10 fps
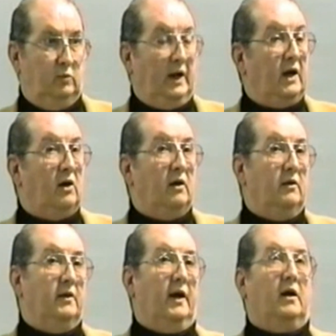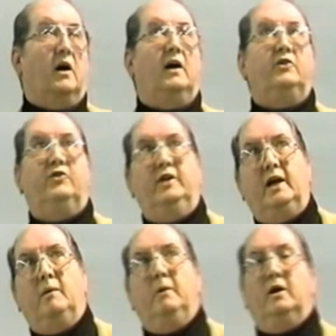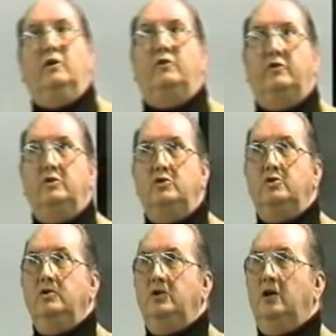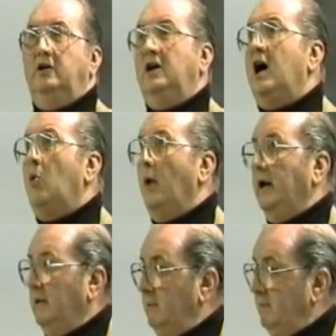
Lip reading: We hear that God's name is Yahweh.